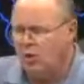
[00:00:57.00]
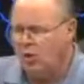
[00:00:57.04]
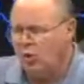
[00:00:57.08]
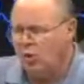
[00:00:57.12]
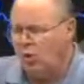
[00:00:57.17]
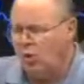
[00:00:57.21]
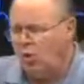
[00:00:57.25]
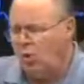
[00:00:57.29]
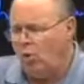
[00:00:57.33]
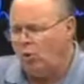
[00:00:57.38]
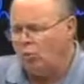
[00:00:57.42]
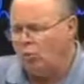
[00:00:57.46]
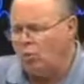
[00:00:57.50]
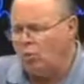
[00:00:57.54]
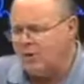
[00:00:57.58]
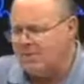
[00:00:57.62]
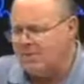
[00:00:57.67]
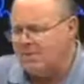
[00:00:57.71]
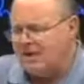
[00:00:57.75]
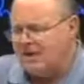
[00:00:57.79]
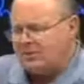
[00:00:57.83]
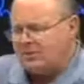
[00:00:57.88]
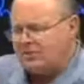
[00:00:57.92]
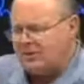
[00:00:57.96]
What we
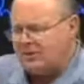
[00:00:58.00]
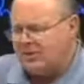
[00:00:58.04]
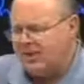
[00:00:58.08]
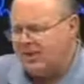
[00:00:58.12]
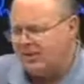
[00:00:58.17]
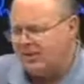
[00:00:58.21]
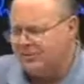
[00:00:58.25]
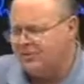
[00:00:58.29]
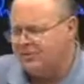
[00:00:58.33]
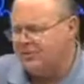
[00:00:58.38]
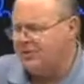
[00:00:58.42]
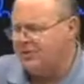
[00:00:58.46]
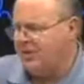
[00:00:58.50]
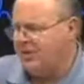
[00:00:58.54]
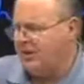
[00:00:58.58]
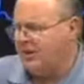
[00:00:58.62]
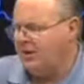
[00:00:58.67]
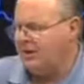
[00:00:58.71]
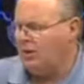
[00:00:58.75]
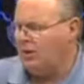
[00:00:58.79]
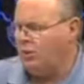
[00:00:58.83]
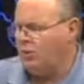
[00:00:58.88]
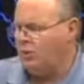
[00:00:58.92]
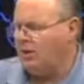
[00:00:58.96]
mentioned
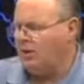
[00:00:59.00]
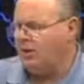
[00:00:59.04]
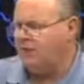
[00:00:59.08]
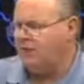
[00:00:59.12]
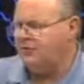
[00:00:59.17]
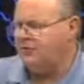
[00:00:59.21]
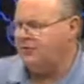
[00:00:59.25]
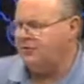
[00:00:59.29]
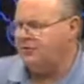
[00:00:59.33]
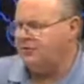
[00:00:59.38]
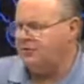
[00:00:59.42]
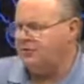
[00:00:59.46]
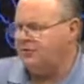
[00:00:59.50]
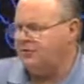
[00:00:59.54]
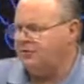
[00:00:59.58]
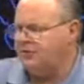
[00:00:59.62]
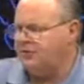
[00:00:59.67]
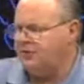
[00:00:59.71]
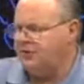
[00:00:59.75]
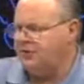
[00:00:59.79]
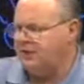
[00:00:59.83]
yesterday was